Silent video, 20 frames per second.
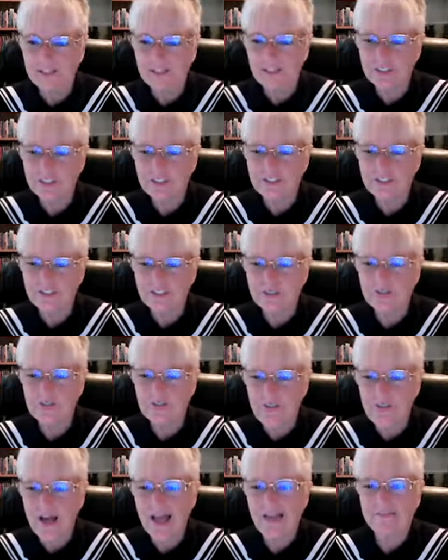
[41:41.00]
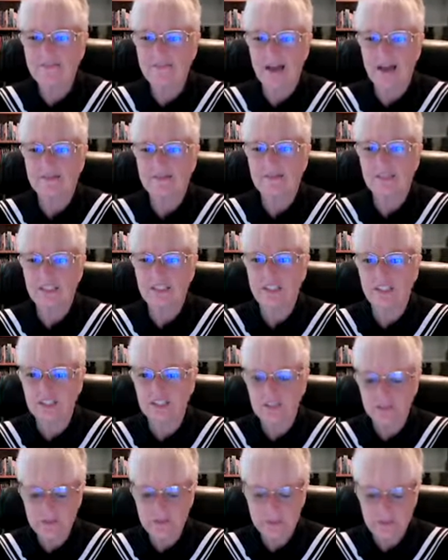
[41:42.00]
took us those 5,000
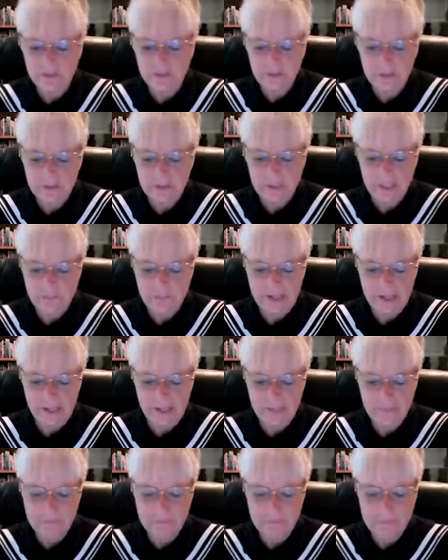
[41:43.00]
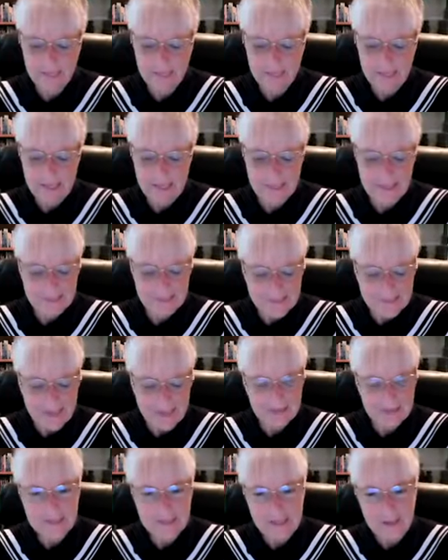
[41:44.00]
years to develop is
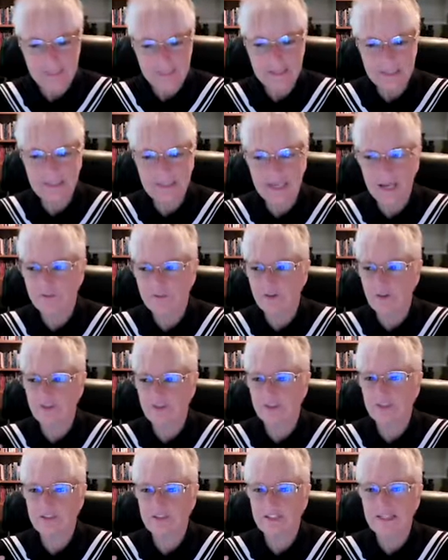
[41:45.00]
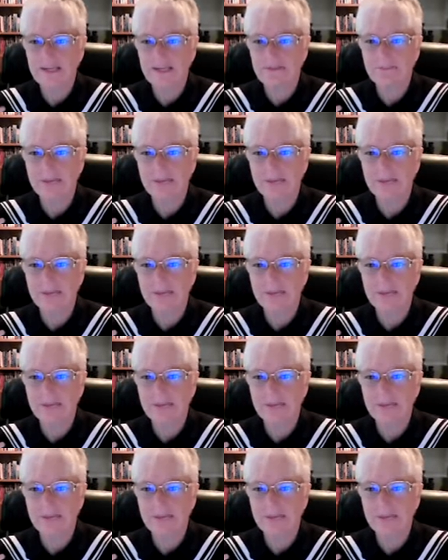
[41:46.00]
now doubling every 13